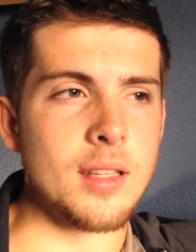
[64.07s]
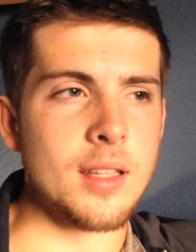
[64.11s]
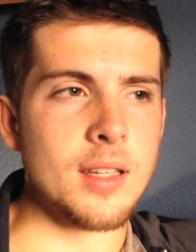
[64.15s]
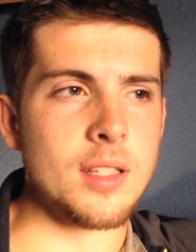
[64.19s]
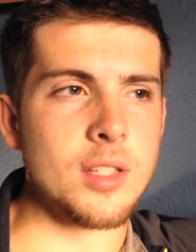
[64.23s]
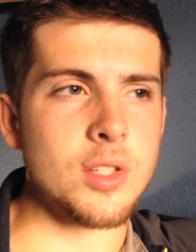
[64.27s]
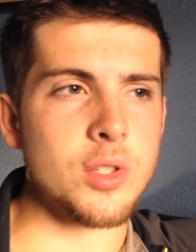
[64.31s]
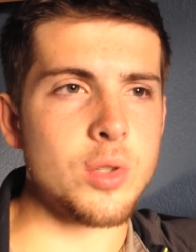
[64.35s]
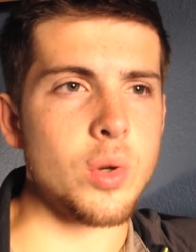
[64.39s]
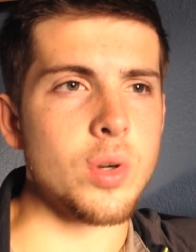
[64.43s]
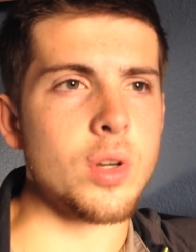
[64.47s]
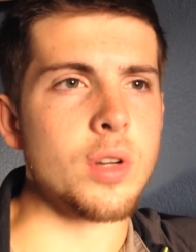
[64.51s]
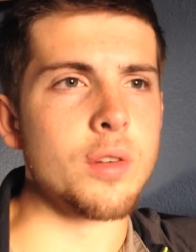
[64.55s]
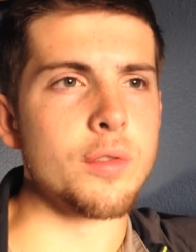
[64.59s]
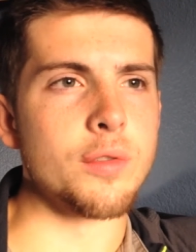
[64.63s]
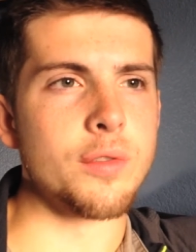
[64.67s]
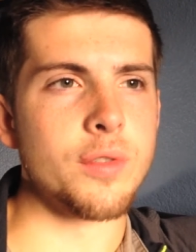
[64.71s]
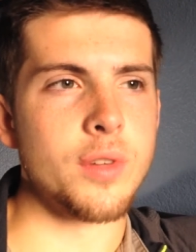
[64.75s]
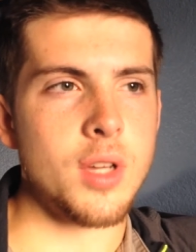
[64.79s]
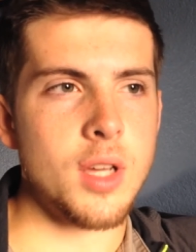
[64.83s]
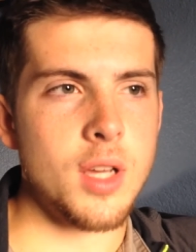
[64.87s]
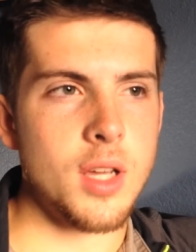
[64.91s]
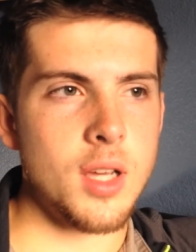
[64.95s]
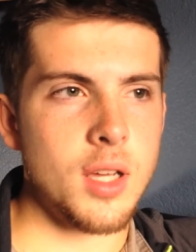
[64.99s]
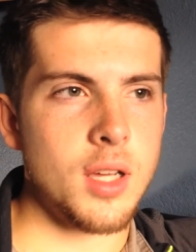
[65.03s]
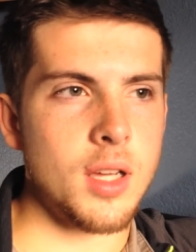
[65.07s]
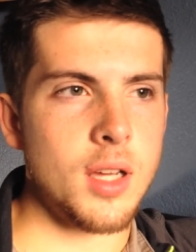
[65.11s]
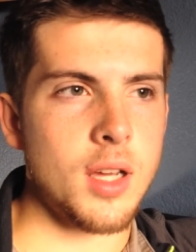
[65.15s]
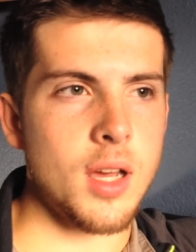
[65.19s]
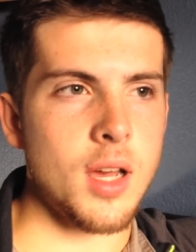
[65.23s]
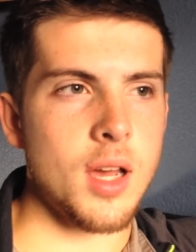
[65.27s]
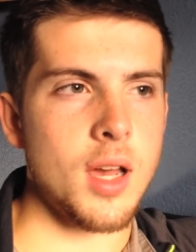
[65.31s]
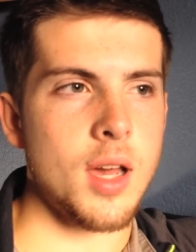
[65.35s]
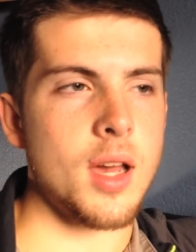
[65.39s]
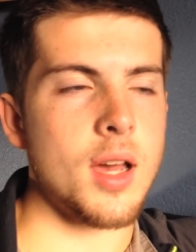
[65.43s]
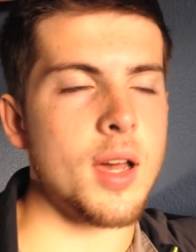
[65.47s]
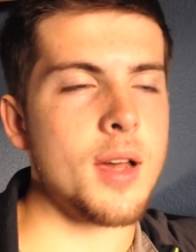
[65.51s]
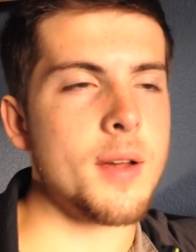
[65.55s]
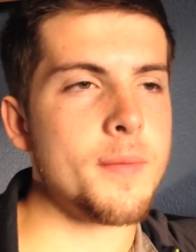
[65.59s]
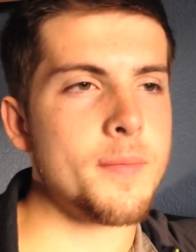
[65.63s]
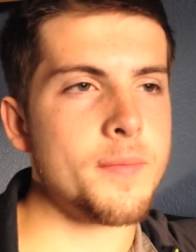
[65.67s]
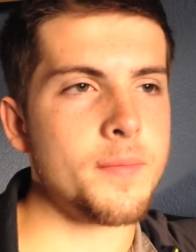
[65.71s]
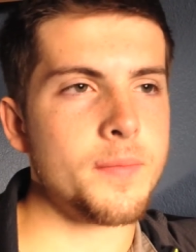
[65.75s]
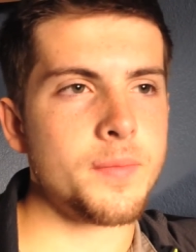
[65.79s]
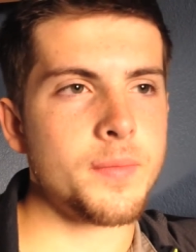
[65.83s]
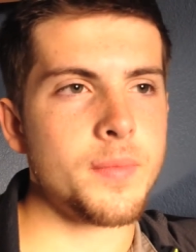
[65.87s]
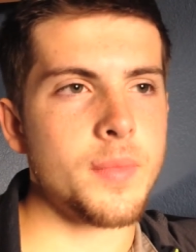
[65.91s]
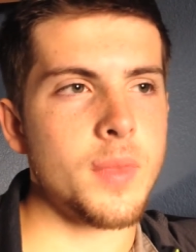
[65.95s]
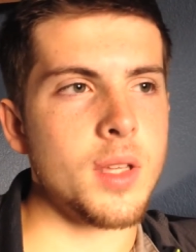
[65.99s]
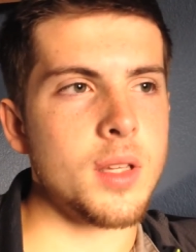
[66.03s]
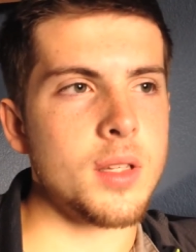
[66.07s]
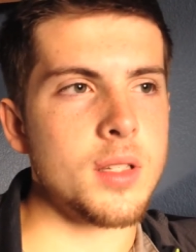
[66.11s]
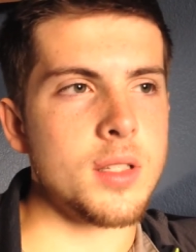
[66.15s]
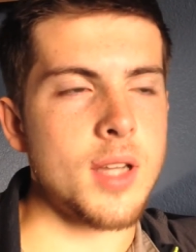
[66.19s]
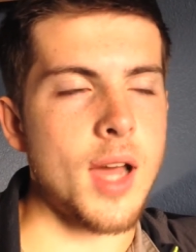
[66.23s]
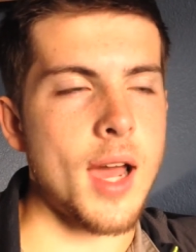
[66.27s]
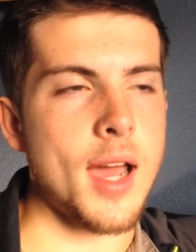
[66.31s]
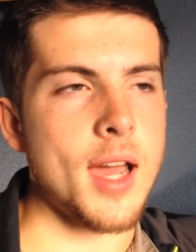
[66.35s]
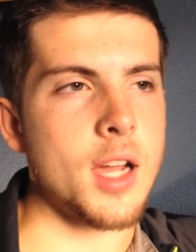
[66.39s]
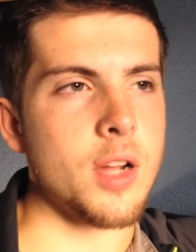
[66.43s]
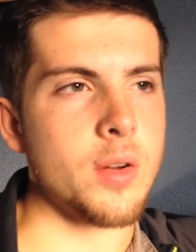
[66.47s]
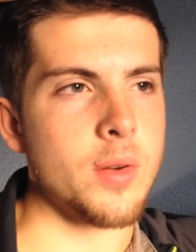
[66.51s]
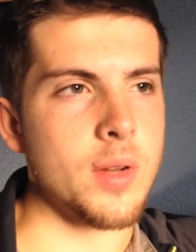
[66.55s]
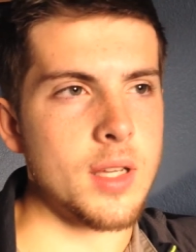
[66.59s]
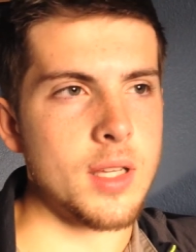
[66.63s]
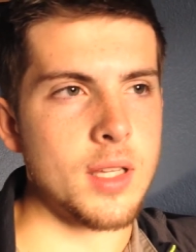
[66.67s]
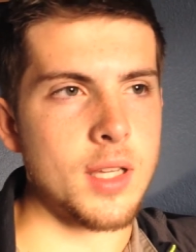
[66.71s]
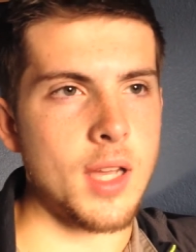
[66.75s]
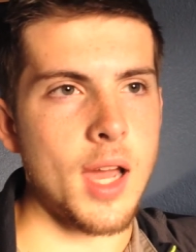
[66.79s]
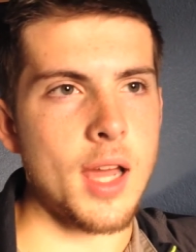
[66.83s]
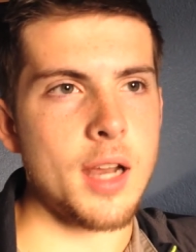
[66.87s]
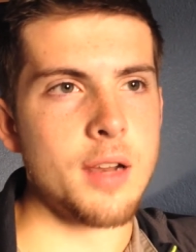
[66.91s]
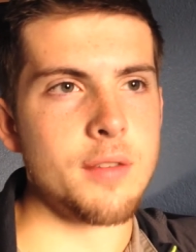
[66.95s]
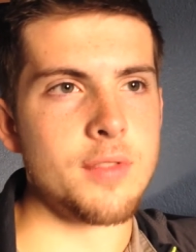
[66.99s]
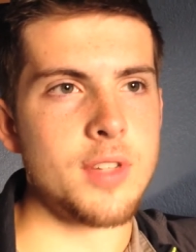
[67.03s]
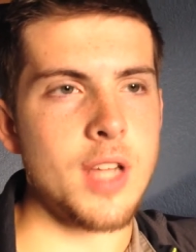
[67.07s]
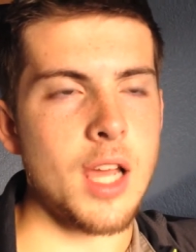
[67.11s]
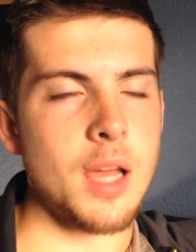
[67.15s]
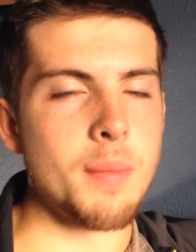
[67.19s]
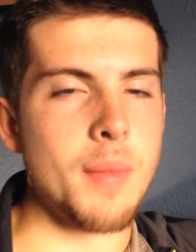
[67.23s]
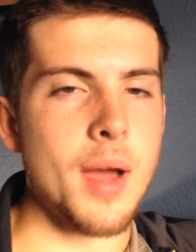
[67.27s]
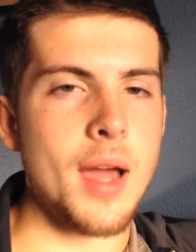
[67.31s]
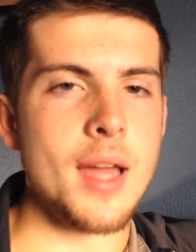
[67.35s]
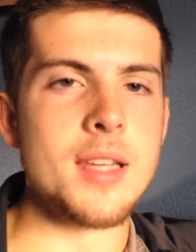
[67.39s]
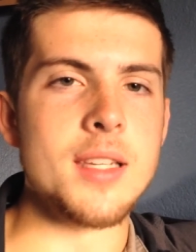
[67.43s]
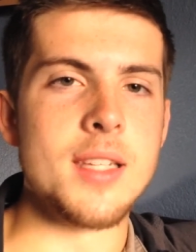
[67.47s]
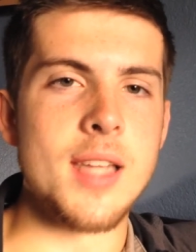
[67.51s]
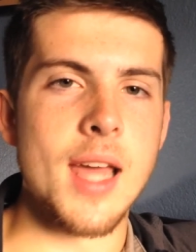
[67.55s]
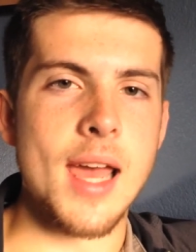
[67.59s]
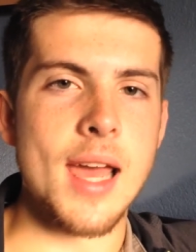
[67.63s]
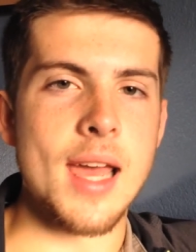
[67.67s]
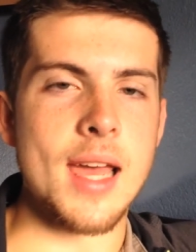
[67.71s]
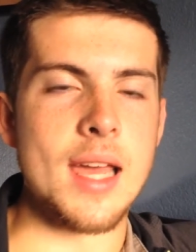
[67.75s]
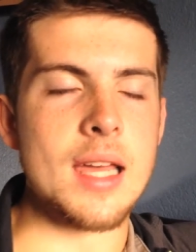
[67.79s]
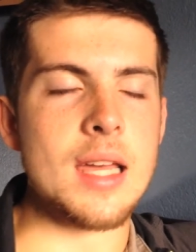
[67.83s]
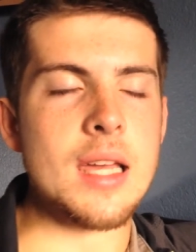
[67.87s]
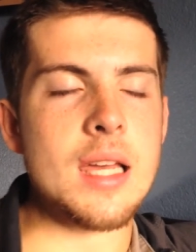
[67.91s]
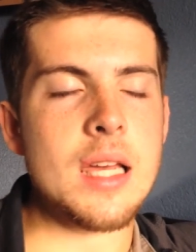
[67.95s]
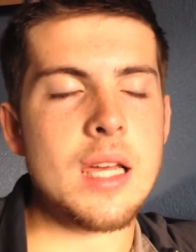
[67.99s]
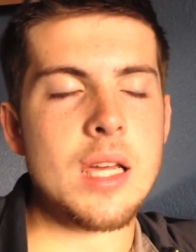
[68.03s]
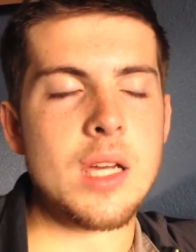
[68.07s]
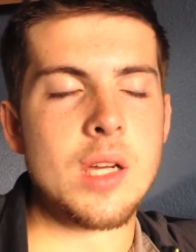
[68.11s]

the sort of uh, diary kind of day by day